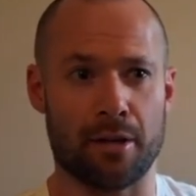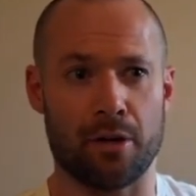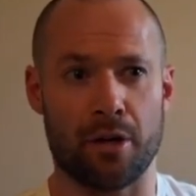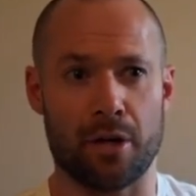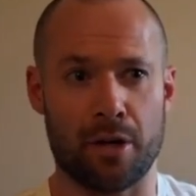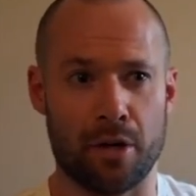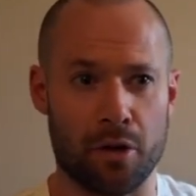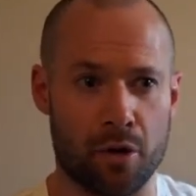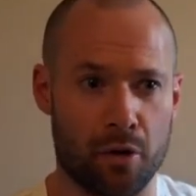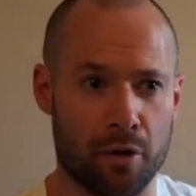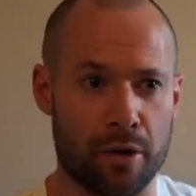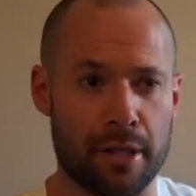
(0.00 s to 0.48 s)

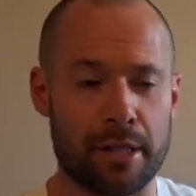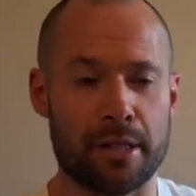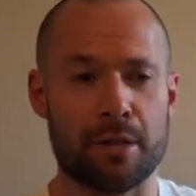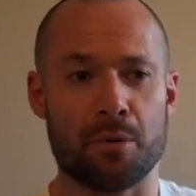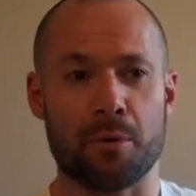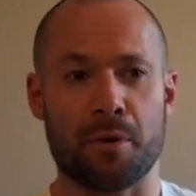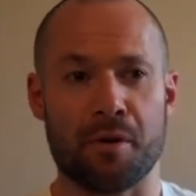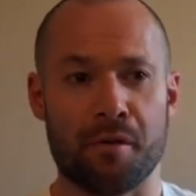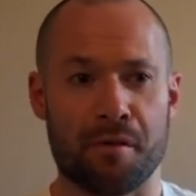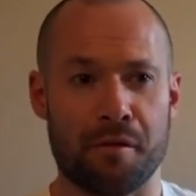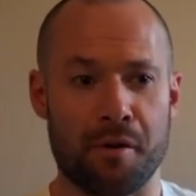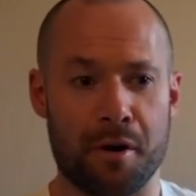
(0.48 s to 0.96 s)
you're going
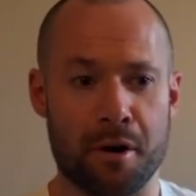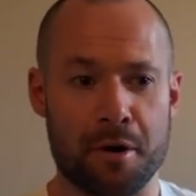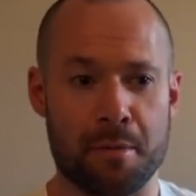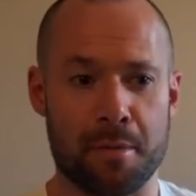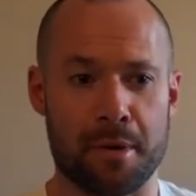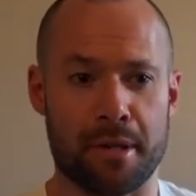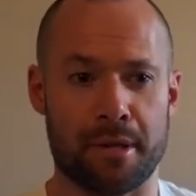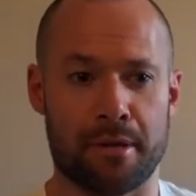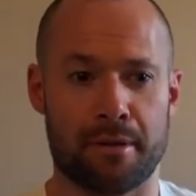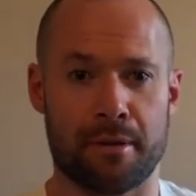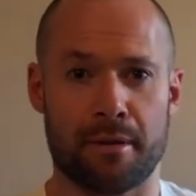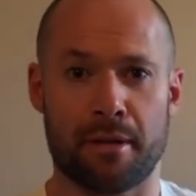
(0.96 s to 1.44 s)
into an
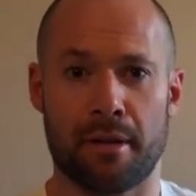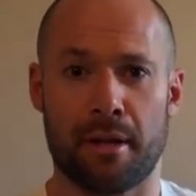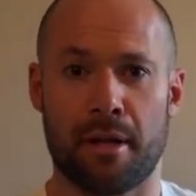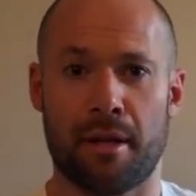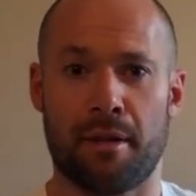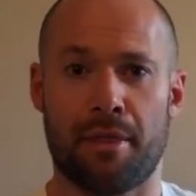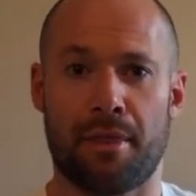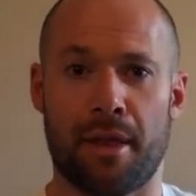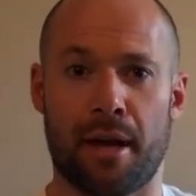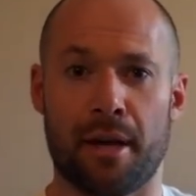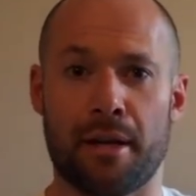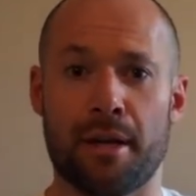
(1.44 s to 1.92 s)
environment
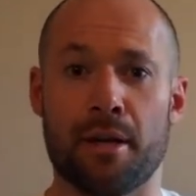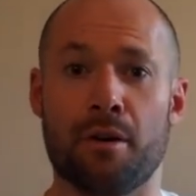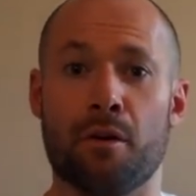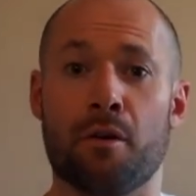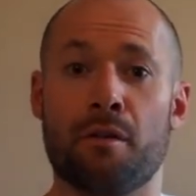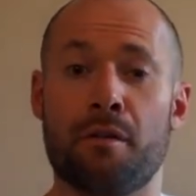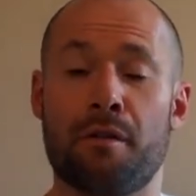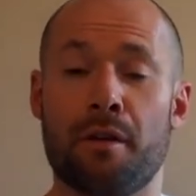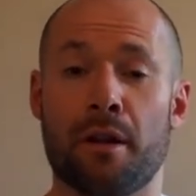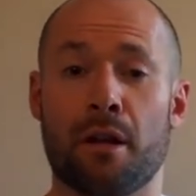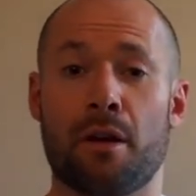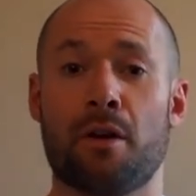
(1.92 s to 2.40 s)
that you
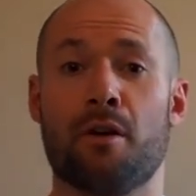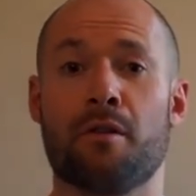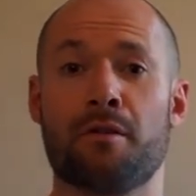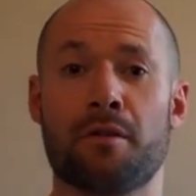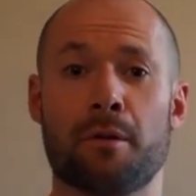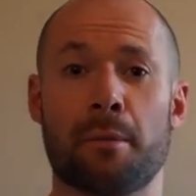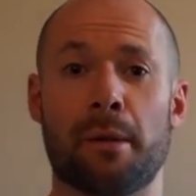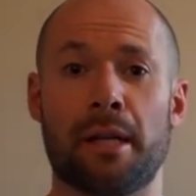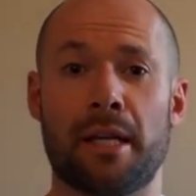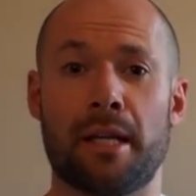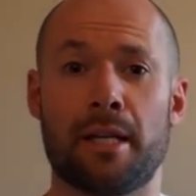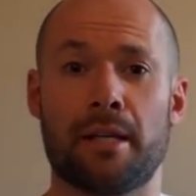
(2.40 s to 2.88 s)
don't feel
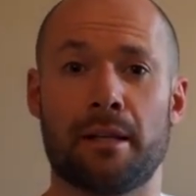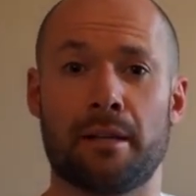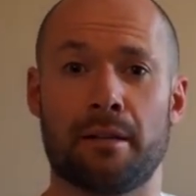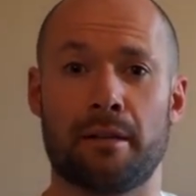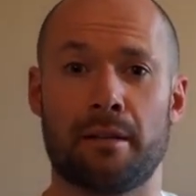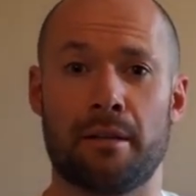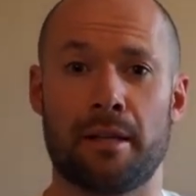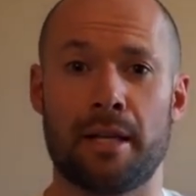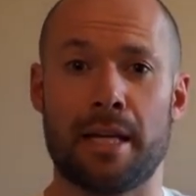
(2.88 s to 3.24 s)
comfortable in.